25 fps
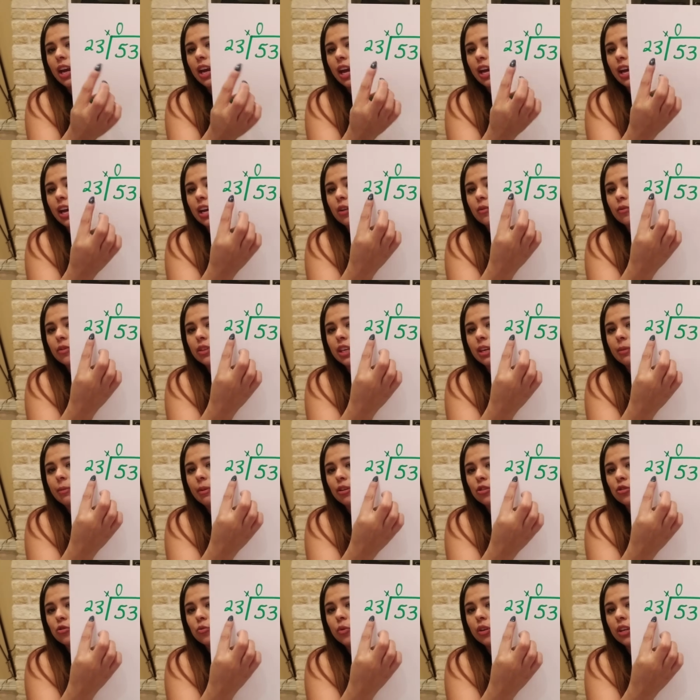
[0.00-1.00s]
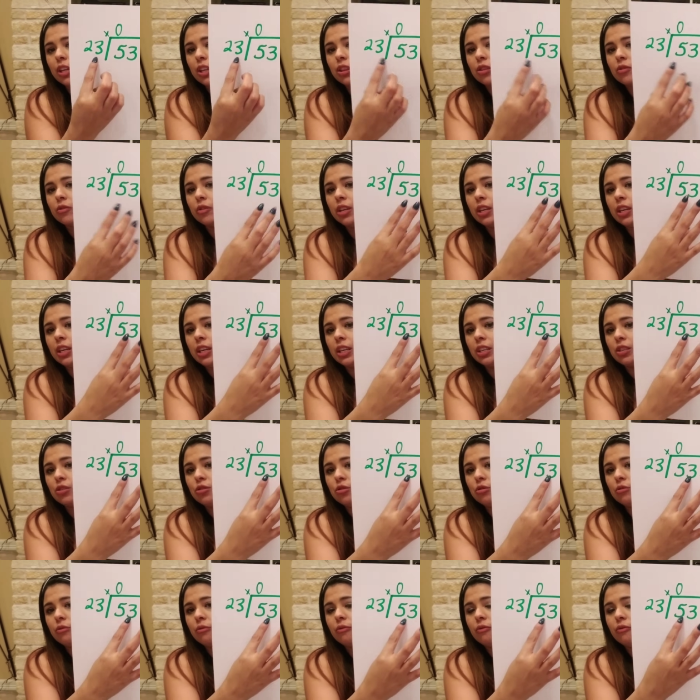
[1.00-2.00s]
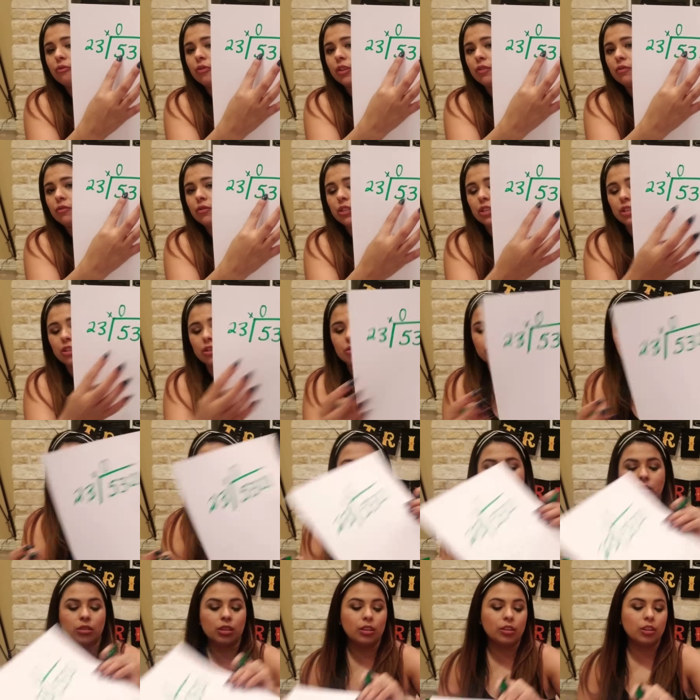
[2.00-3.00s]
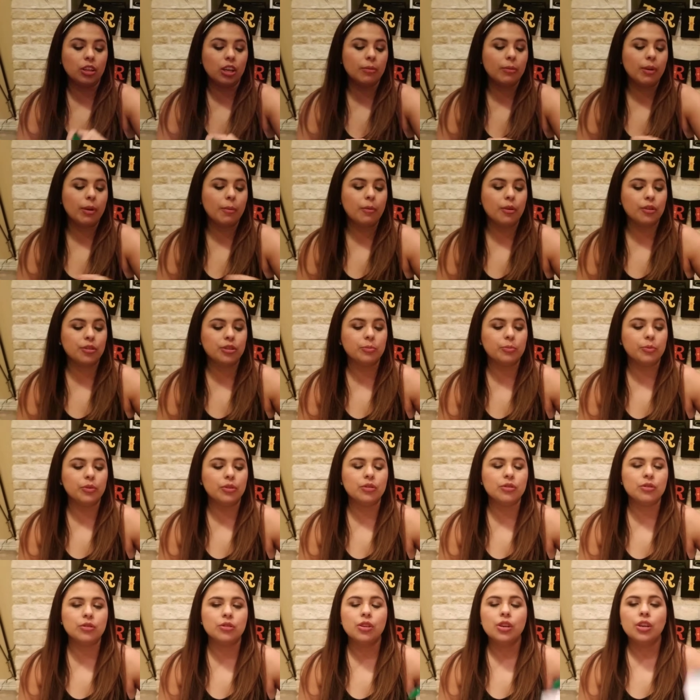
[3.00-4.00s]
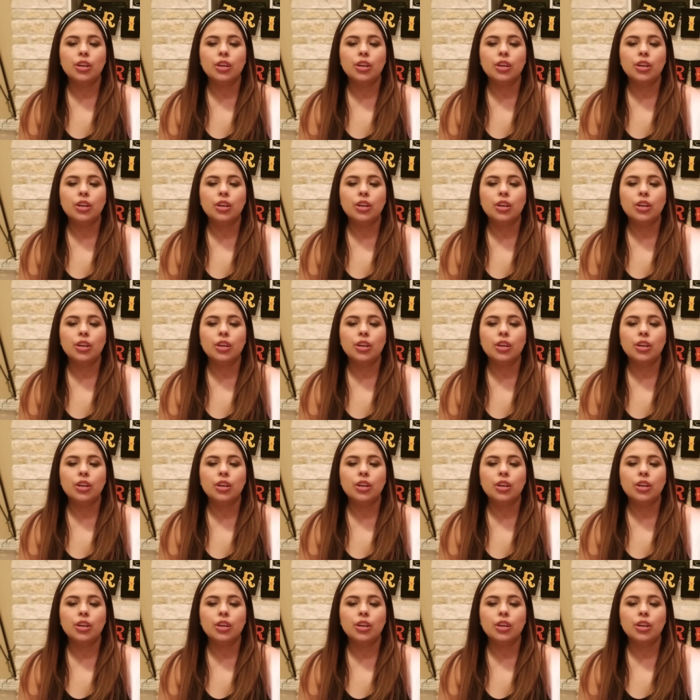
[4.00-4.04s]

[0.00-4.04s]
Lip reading: I got to think about 23 into 53. So I look at my multiples.